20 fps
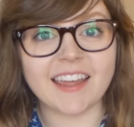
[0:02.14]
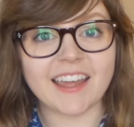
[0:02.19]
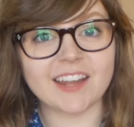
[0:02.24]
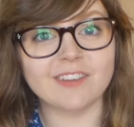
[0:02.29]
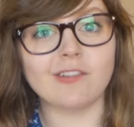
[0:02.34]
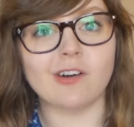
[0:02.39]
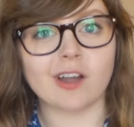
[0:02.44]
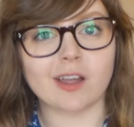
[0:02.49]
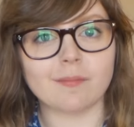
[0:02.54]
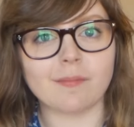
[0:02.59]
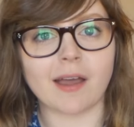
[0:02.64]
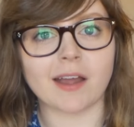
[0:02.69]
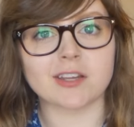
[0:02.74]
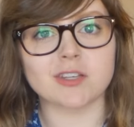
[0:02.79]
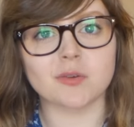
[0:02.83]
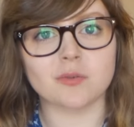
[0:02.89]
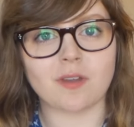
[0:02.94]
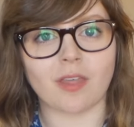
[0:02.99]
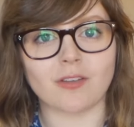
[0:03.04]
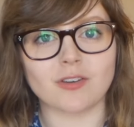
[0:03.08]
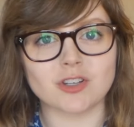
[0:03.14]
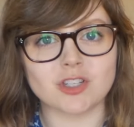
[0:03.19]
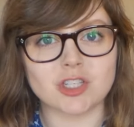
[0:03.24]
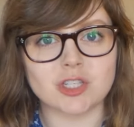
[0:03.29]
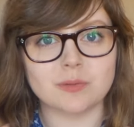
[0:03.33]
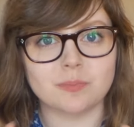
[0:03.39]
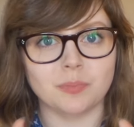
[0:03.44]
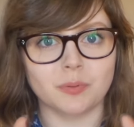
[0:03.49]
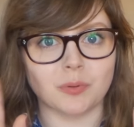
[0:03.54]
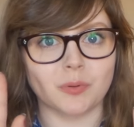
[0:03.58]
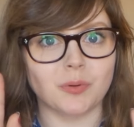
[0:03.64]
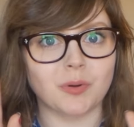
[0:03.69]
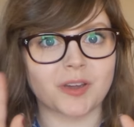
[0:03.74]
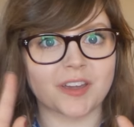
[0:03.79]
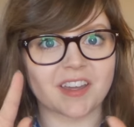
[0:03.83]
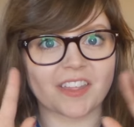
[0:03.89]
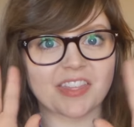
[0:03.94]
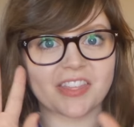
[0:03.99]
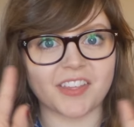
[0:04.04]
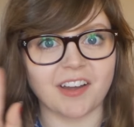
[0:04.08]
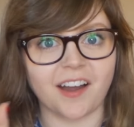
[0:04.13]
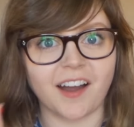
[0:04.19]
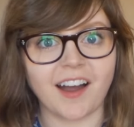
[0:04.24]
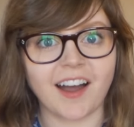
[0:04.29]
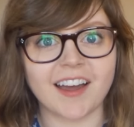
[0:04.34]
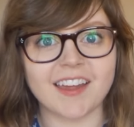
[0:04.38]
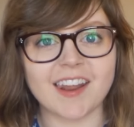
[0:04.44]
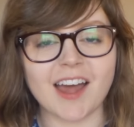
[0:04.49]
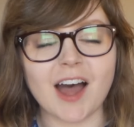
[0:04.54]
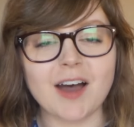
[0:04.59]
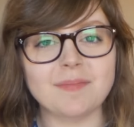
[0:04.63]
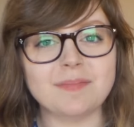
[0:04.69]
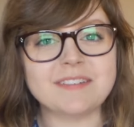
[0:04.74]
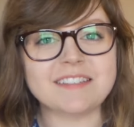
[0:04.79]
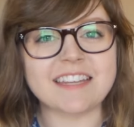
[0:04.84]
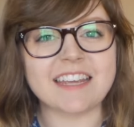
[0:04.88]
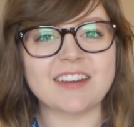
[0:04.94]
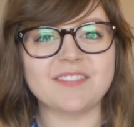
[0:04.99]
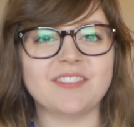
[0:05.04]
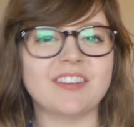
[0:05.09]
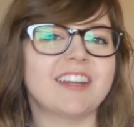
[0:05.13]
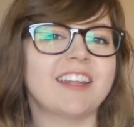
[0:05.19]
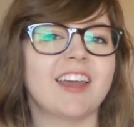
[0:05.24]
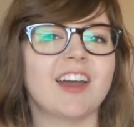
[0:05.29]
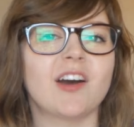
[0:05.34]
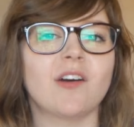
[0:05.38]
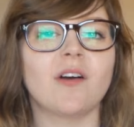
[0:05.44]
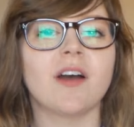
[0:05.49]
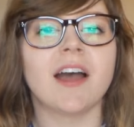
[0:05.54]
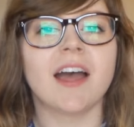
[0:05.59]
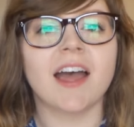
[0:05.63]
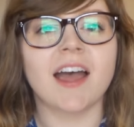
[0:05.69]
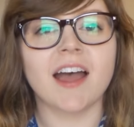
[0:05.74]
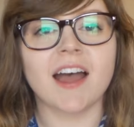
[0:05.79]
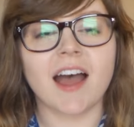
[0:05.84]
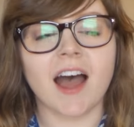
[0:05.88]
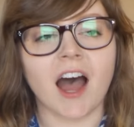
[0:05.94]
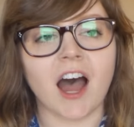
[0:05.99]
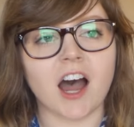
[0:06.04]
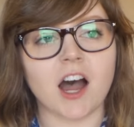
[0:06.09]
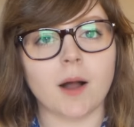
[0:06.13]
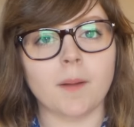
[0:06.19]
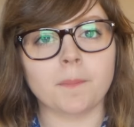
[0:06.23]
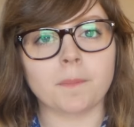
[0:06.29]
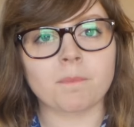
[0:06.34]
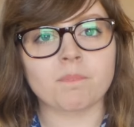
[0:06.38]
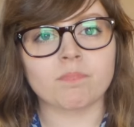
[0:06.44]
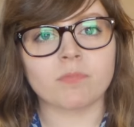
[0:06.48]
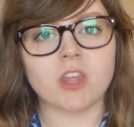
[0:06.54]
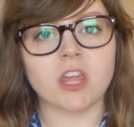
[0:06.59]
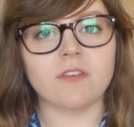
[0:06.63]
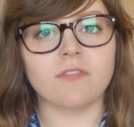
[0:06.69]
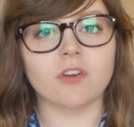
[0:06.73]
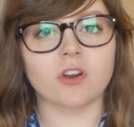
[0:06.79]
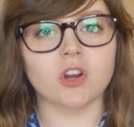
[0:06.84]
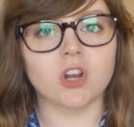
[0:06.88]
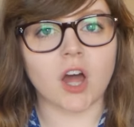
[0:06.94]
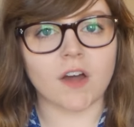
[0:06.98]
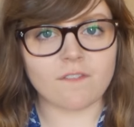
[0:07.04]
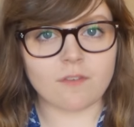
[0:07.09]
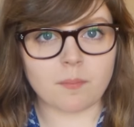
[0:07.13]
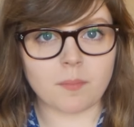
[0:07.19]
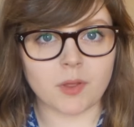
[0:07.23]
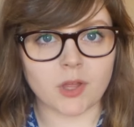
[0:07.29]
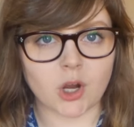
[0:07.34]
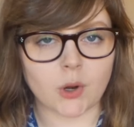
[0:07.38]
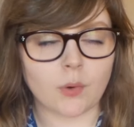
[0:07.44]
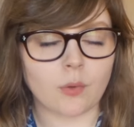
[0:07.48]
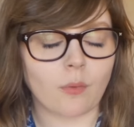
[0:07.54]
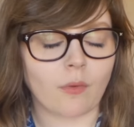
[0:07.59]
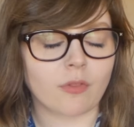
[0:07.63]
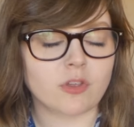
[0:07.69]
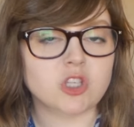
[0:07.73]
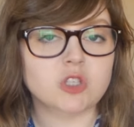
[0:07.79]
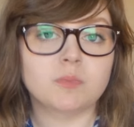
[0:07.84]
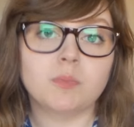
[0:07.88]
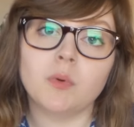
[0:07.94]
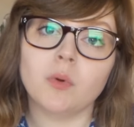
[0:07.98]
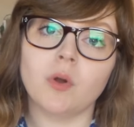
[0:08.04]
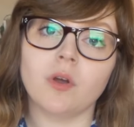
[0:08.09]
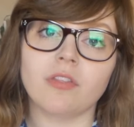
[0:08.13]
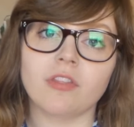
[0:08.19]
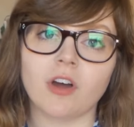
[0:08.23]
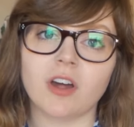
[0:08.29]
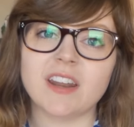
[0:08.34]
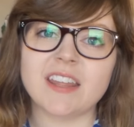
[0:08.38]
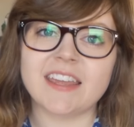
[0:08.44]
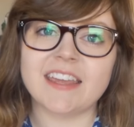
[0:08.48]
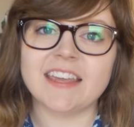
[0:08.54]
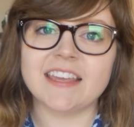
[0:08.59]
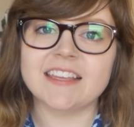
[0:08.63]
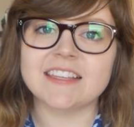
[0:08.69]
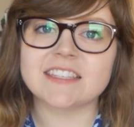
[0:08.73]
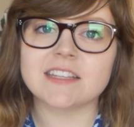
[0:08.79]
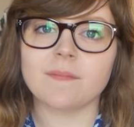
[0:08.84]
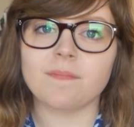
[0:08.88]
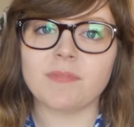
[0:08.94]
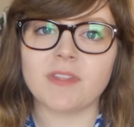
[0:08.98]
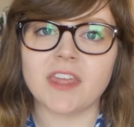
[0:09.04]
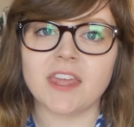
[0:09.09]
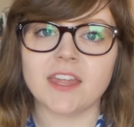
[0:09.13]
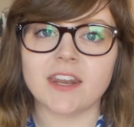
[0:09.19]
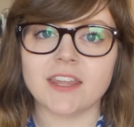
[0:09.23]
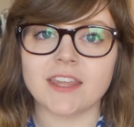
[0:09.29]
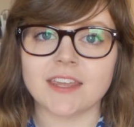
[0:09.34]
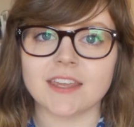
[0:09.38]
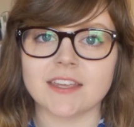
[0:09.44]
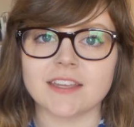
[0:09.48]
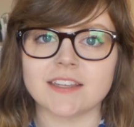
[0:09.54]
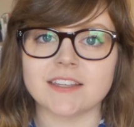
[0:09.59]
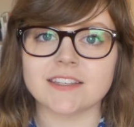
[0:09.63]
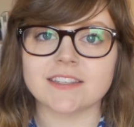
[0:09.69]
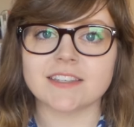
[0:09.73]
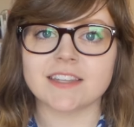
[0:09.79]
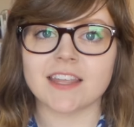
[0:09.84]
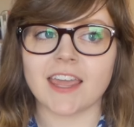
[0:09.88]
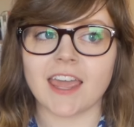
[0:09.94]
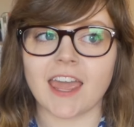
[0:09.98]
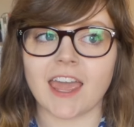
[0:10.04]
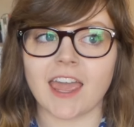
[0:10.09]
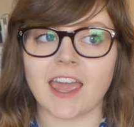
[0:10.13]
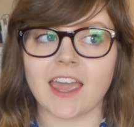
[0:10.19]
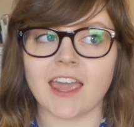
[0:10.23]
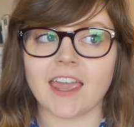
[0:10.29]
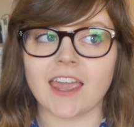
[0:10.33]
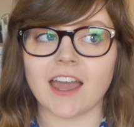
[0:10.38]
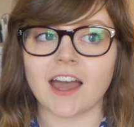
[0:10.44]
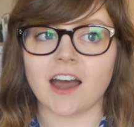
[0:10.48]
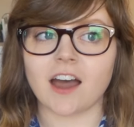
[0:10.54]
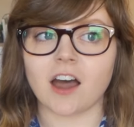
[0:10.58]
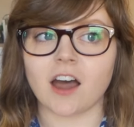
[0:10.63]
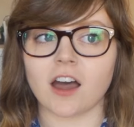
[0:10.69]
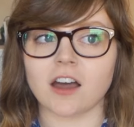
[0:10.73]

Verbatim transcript: and welcome back to another Spookathon update video. If you're not familiar with what the Spookathon is, it is a